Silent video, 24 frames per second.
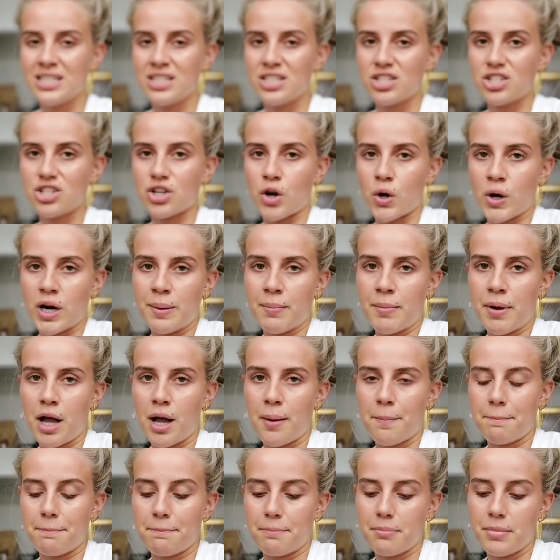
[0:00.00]
Sorry,
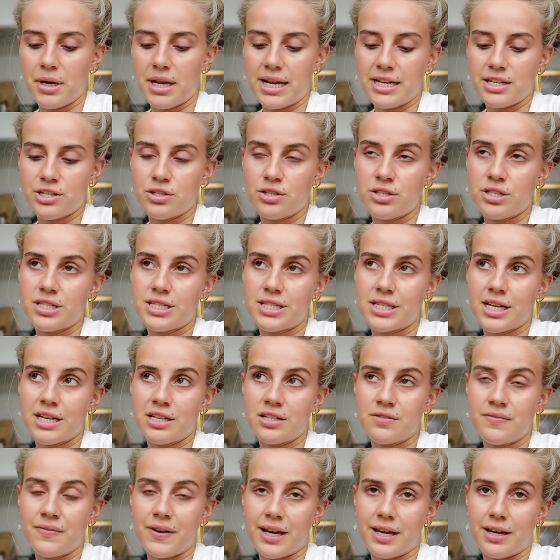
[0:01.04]
mom. But as you can see,
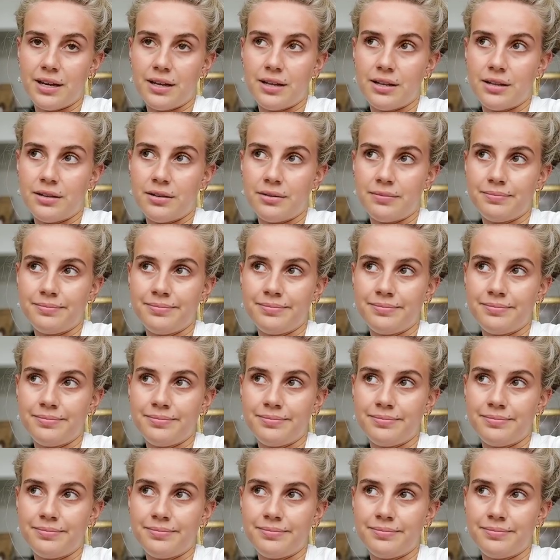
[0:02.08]
it's faded.